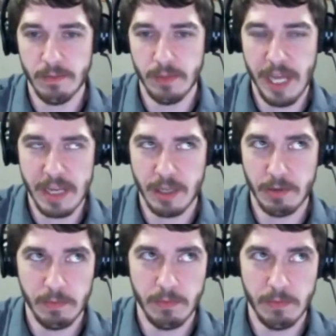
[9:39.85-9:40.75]

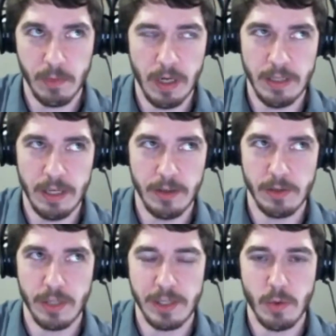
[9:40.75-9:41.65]
Like, well,
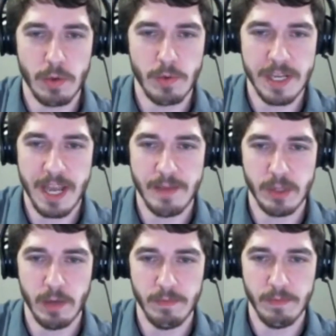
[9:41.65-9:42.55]
there's like 2 or 3 games
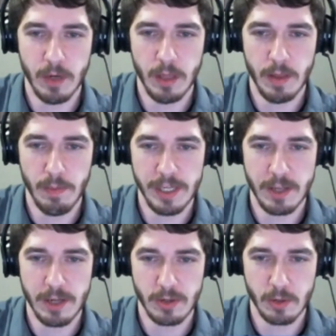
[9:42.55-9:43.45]
on the
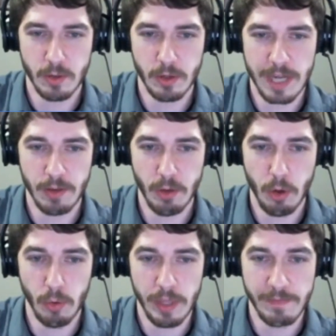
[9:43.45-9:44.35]
PlayStation Store that are download
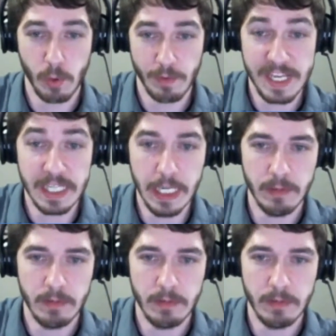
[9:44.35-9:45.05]
only for Vita.